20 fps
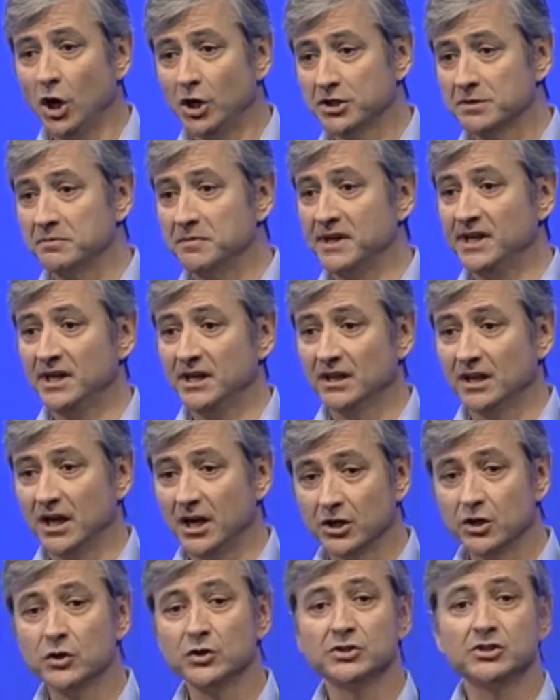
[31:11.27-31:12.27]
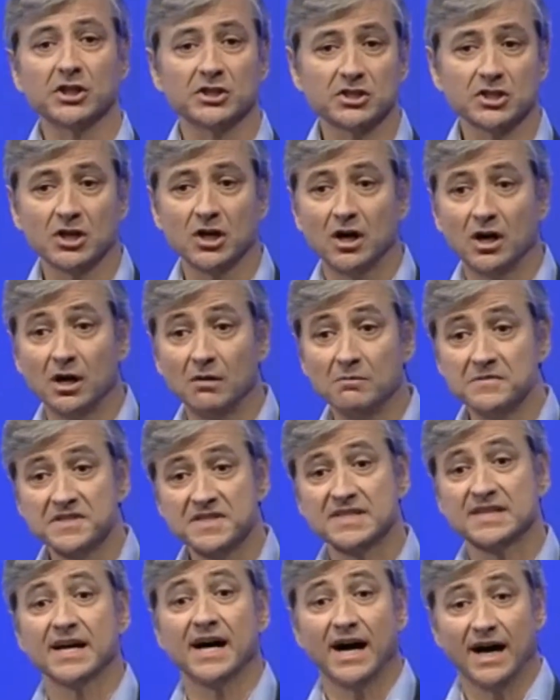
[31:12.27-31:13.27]
Hotmail, Outlook.com,
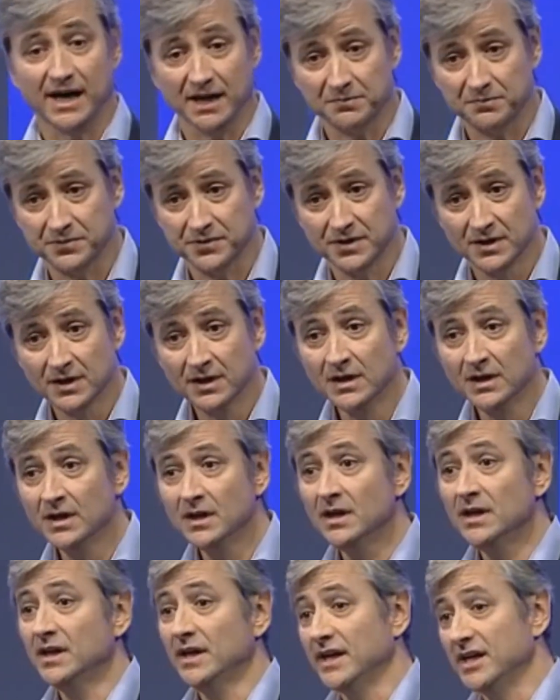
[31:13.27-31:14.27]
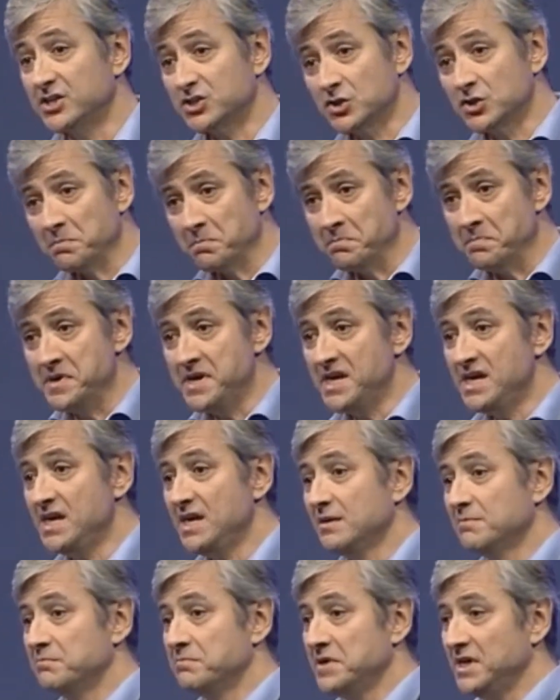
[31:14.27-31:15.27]
Skype. It's a
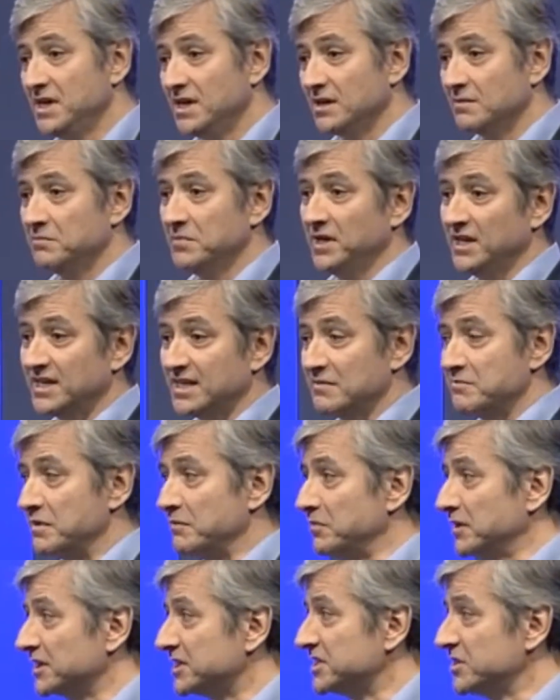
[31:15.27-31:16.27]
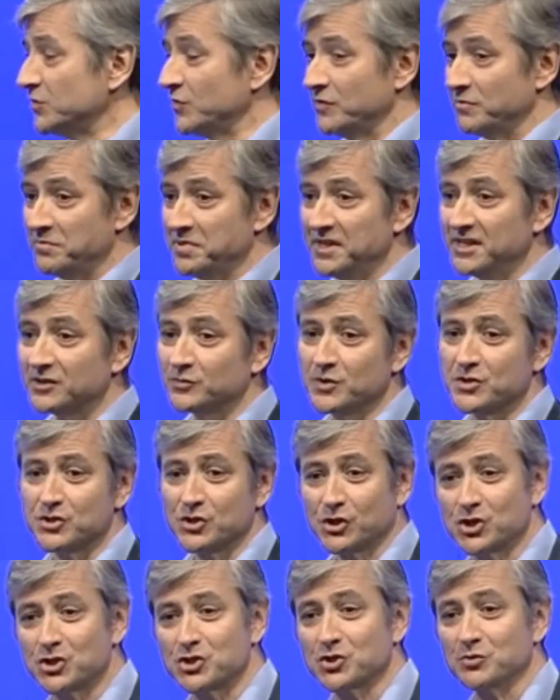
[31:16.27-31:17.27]
big, big, big capability we build with
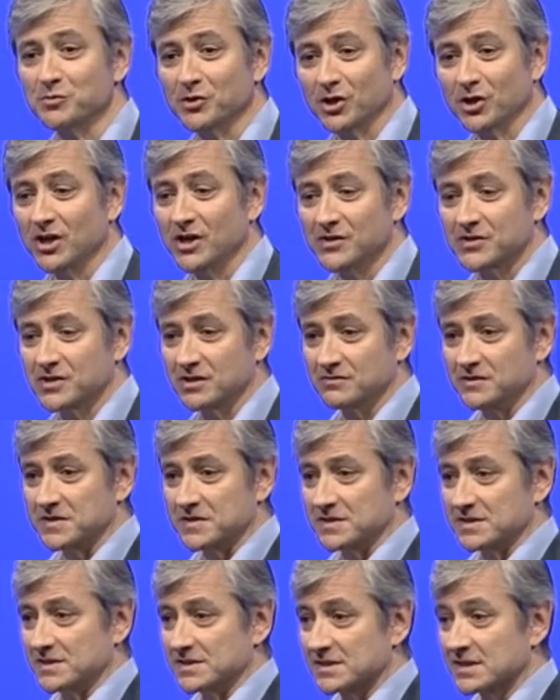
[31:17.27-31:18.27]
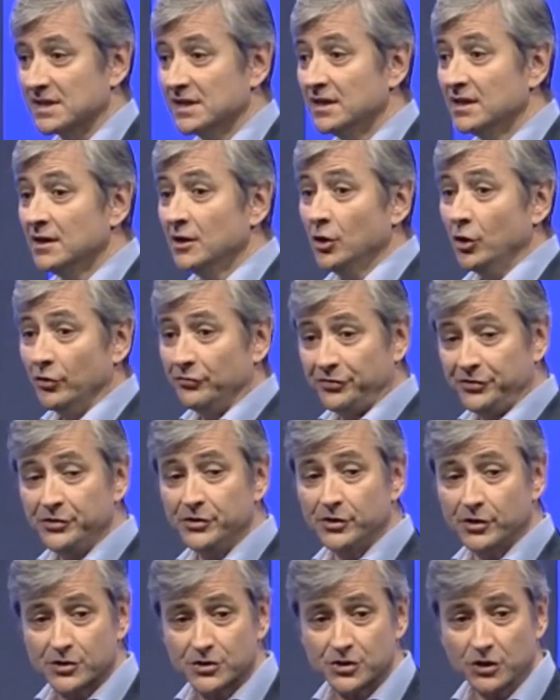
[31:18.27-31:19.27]
our consumer cloud services. A few
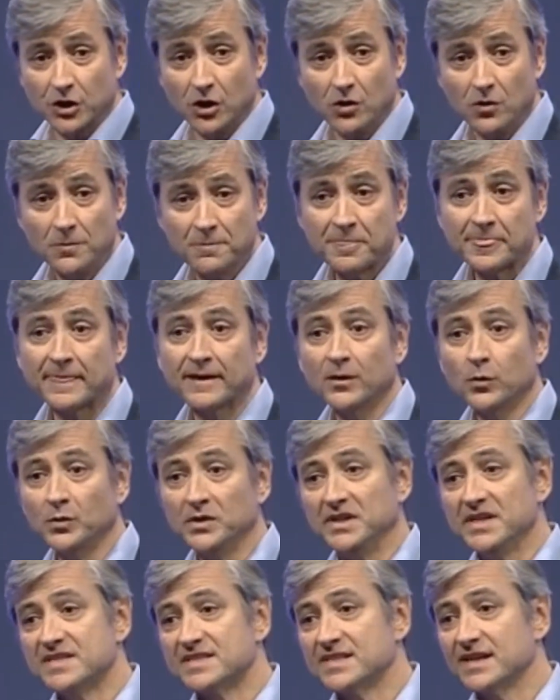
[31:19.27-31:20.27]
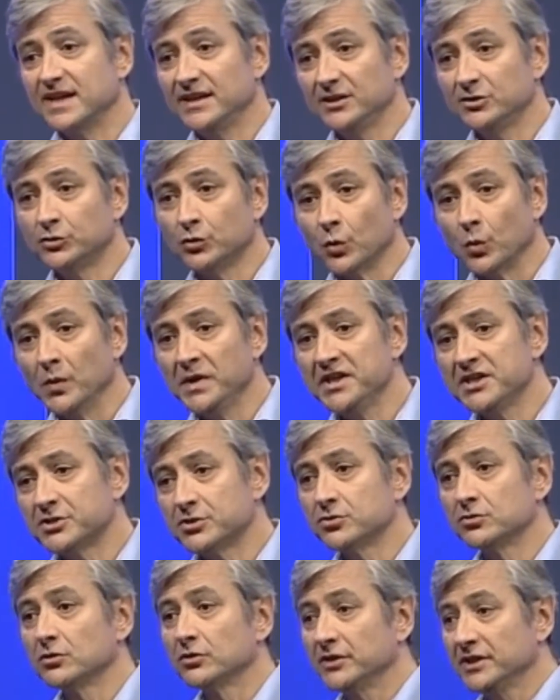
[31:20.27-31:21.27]
years ago, we decided to
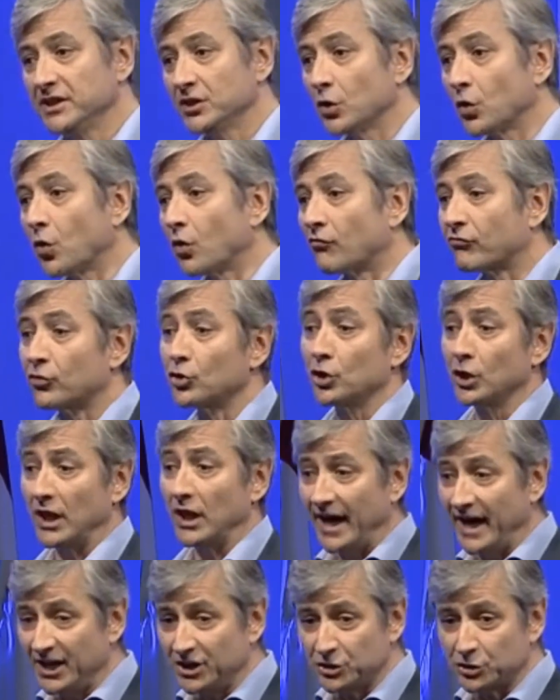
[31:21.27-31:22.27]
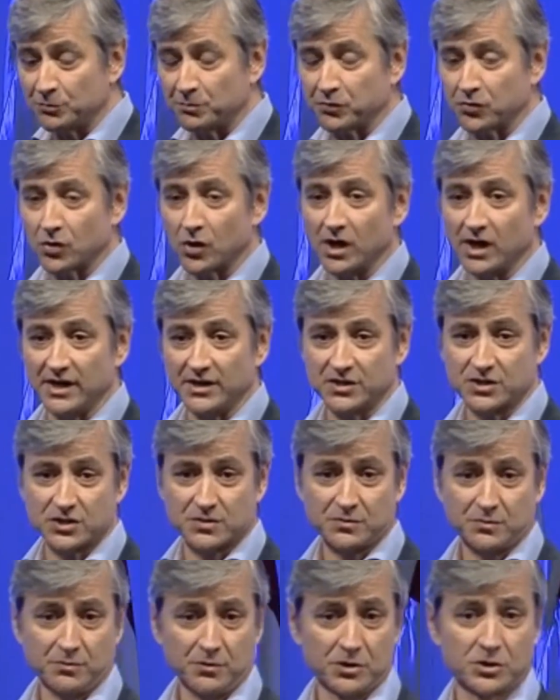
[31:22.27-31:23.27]
retool the overall
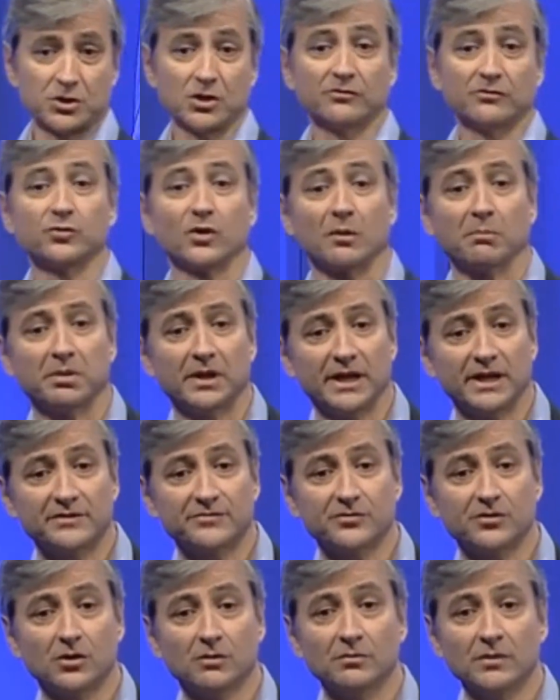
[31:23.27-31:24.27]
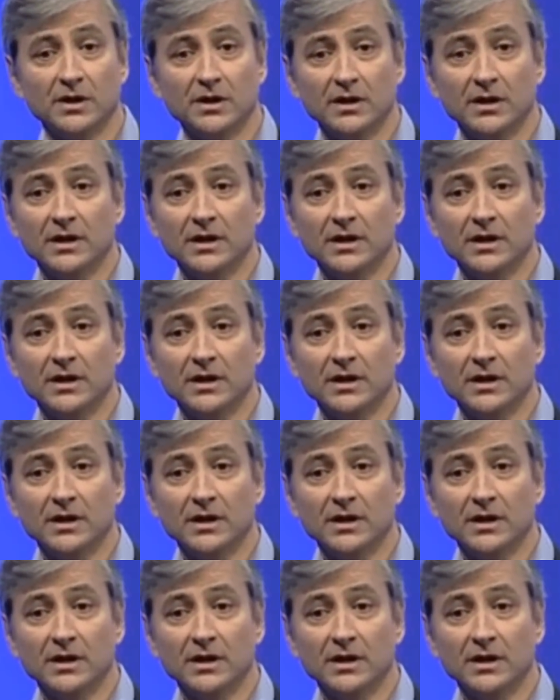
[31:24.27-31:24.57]
enterprise software platform